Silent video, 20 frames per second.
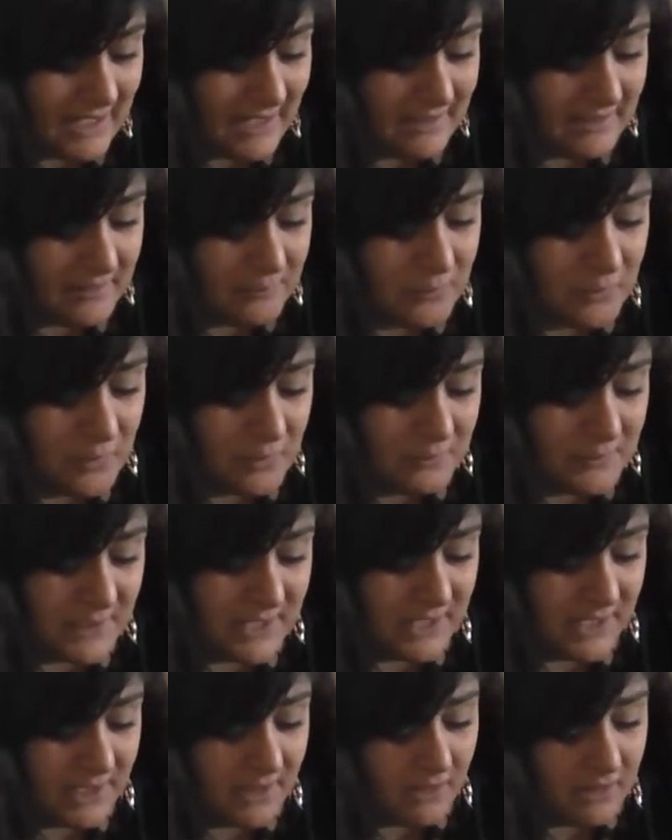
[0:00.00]
the boom
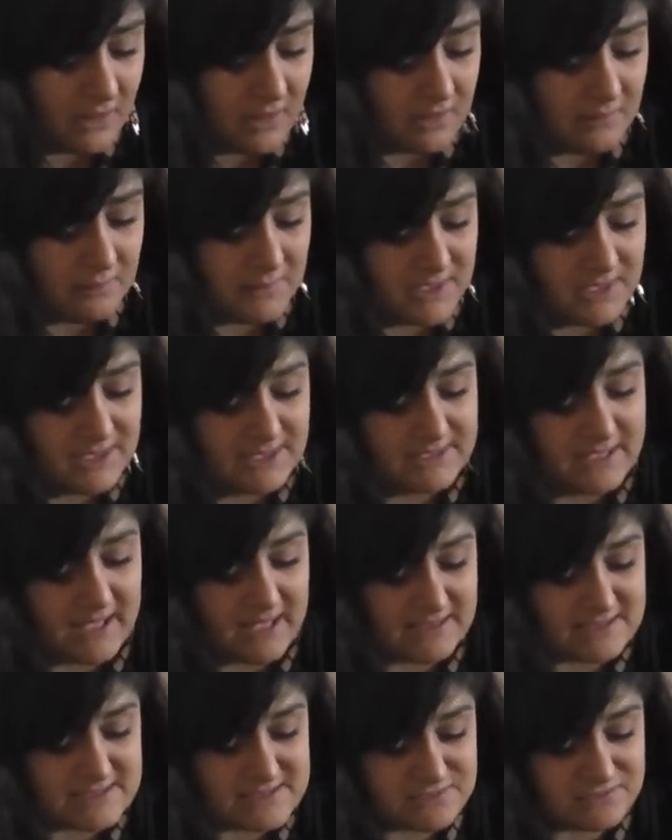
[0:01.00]
in economy,
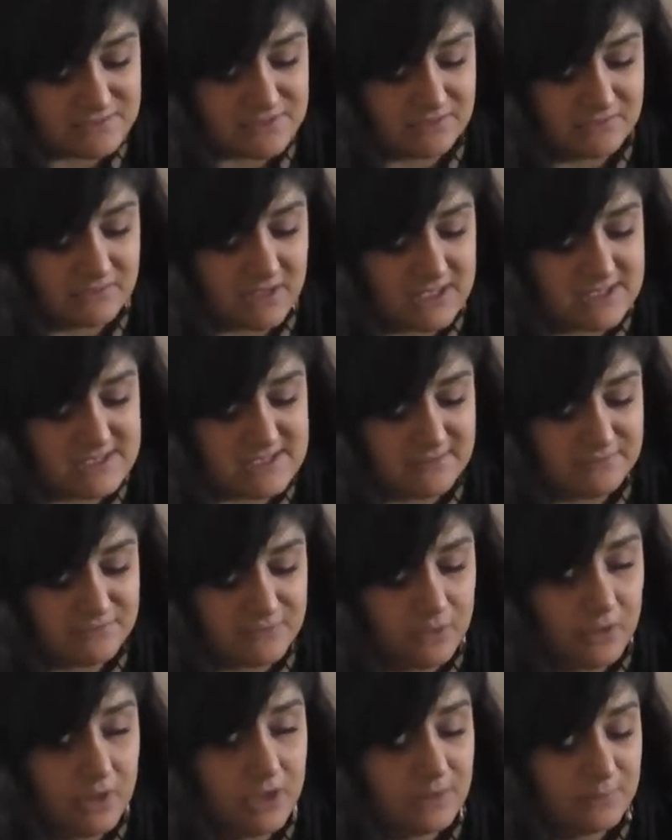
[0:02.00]
thanks to the rise of
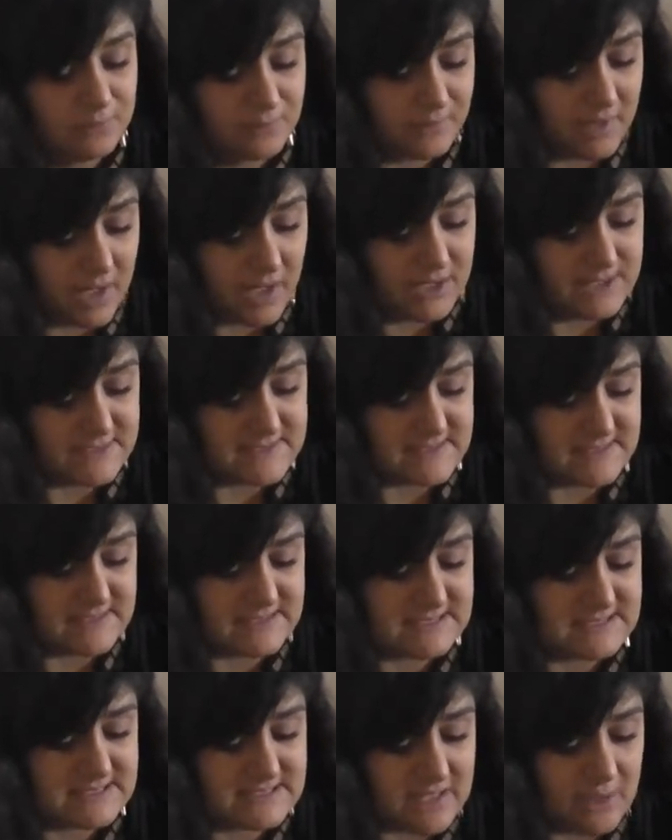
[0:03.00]
oil
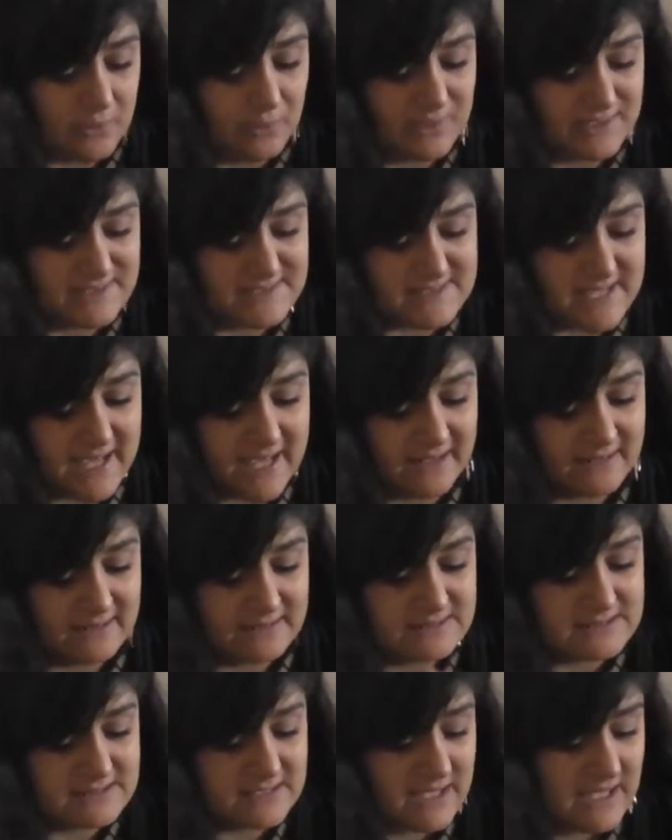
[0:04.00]
prices, saw its
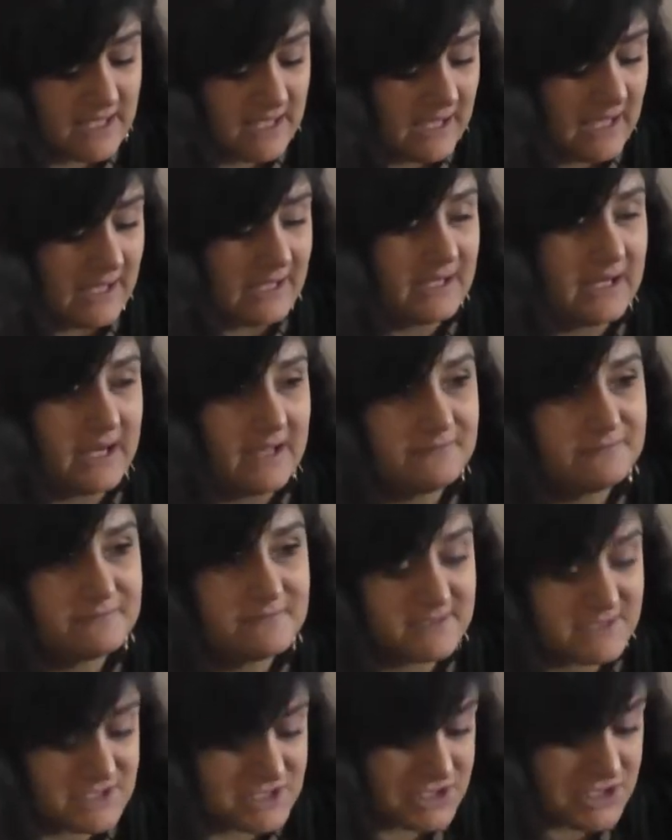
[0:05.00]
end and
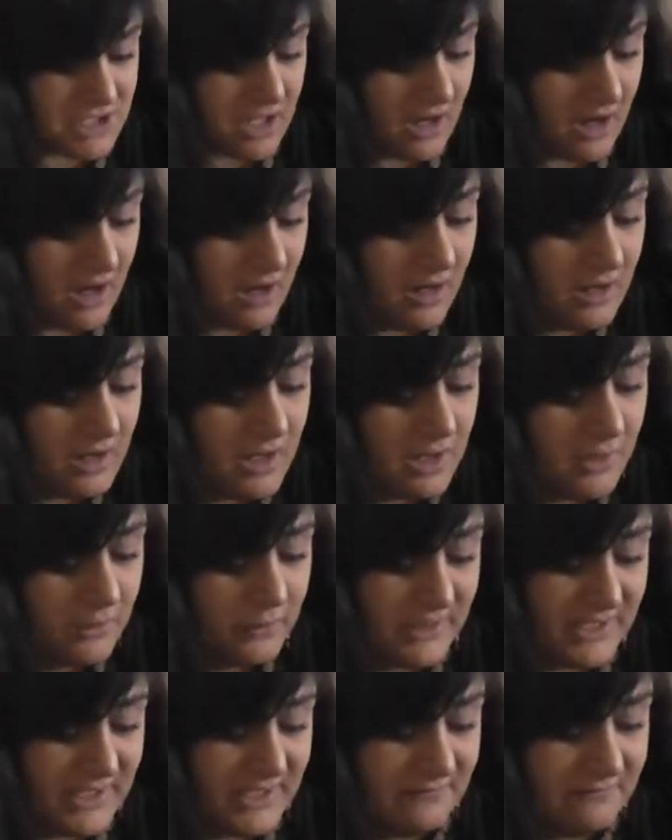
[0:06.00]
left the Shah
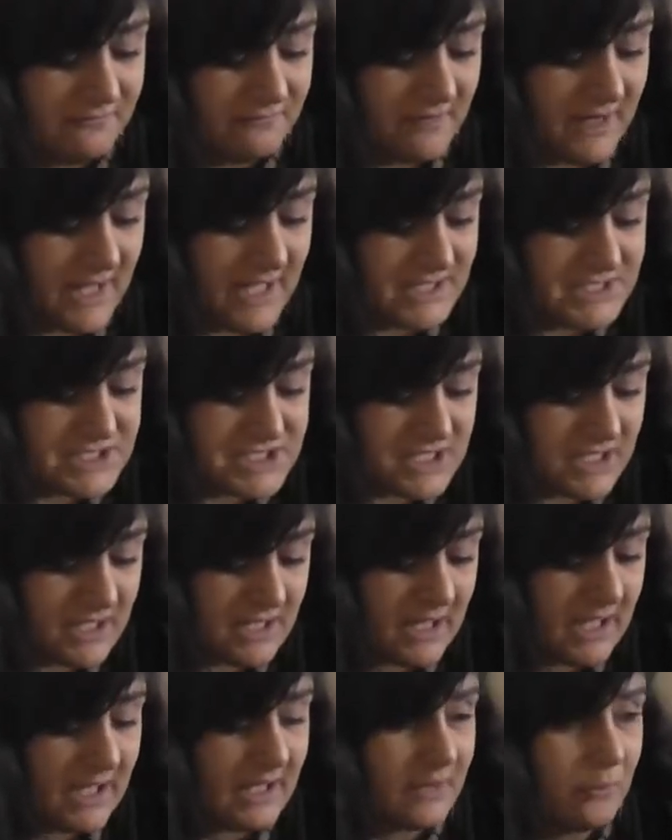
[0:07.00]
with
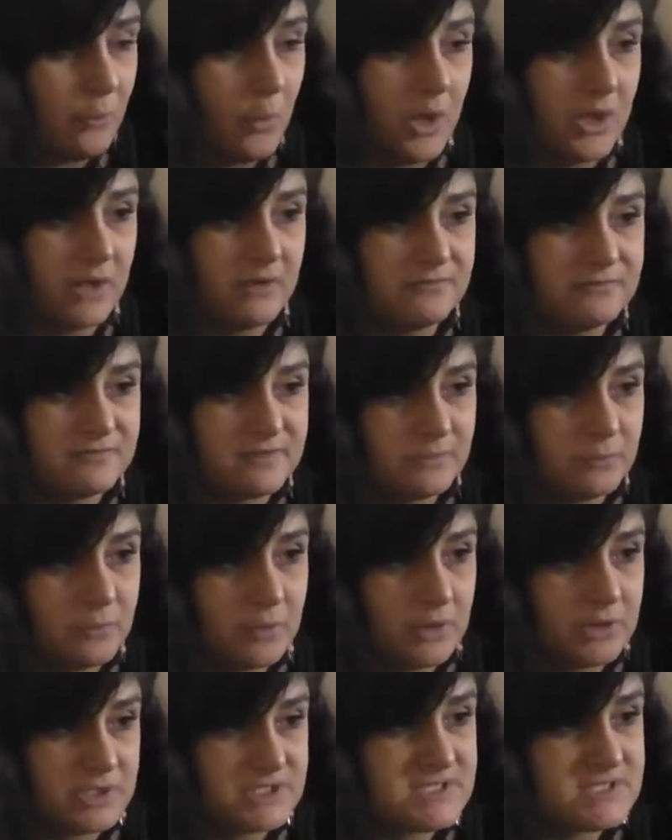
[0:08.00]
inflation and one of the
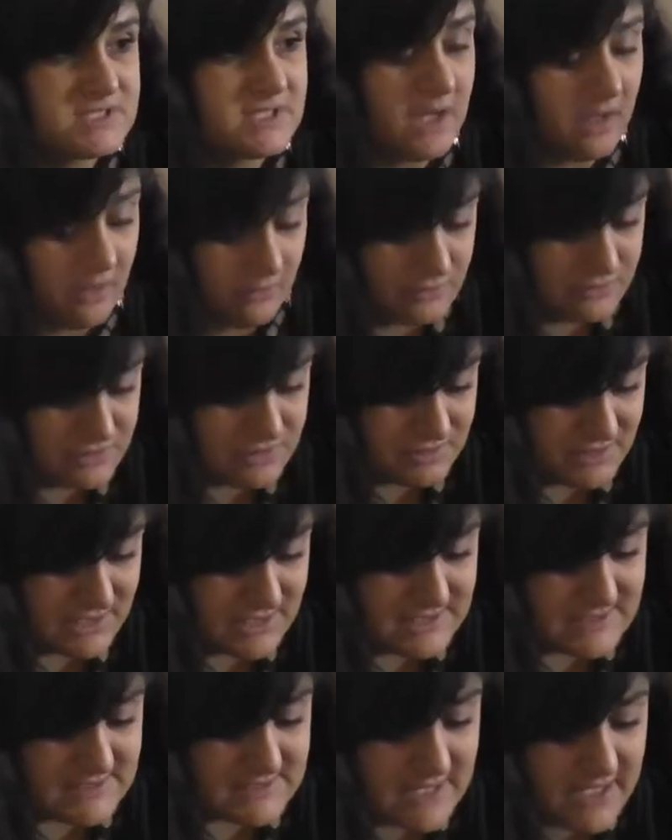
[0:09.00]
worst
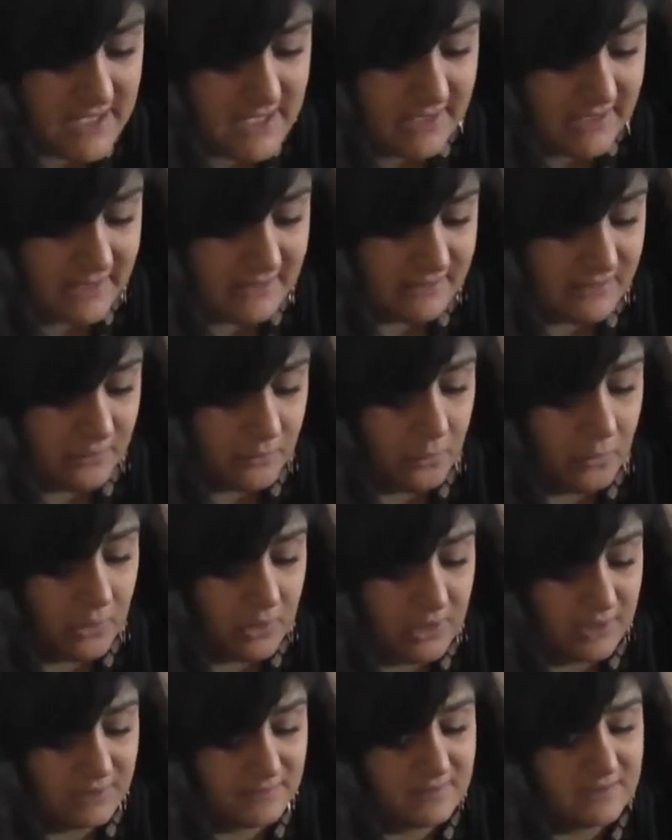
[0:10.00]
countries in the
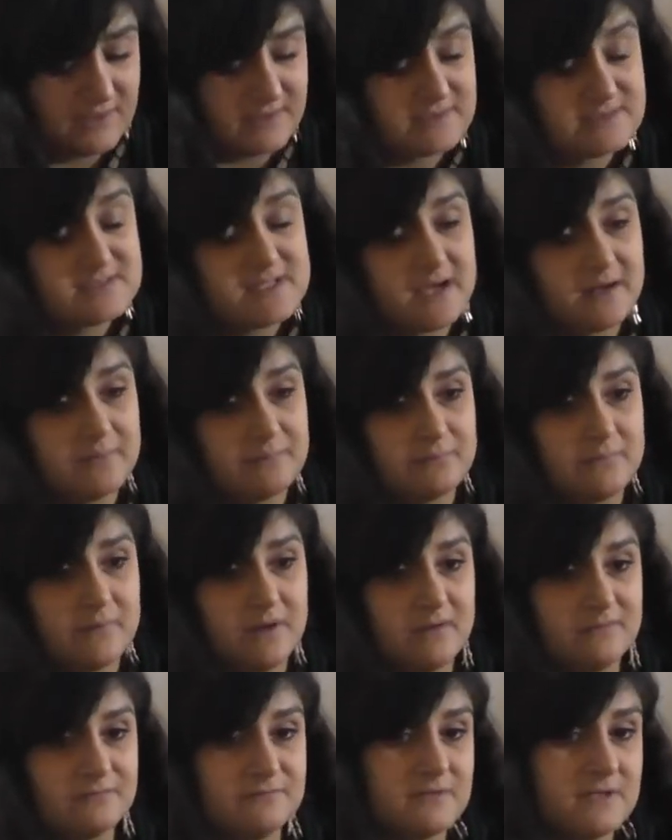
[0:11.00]
world in terms
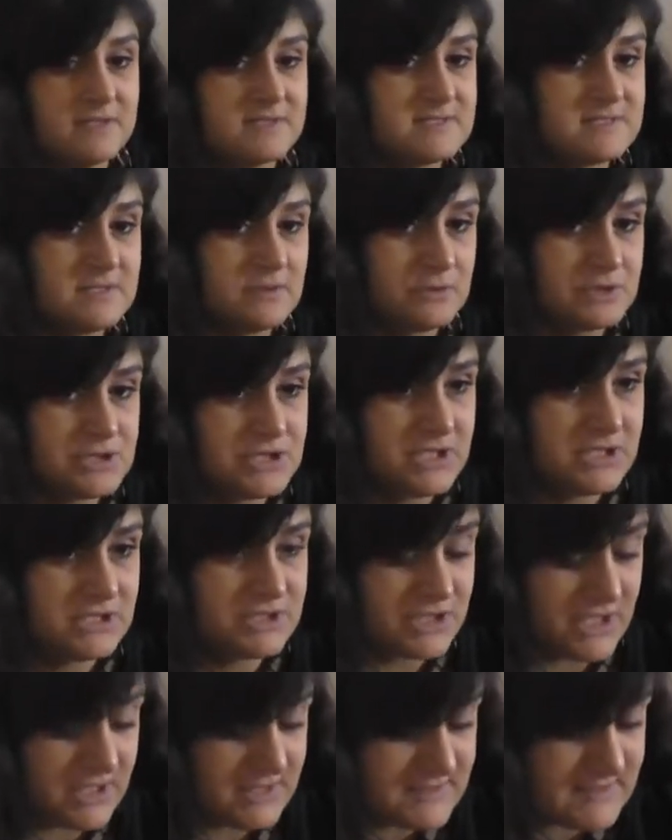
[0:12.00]
of social
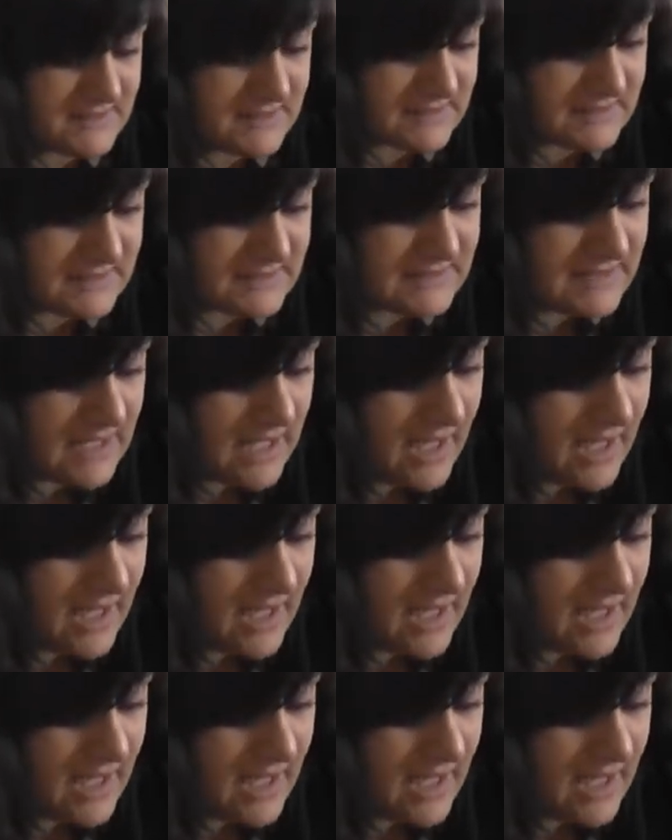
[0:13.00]
justice.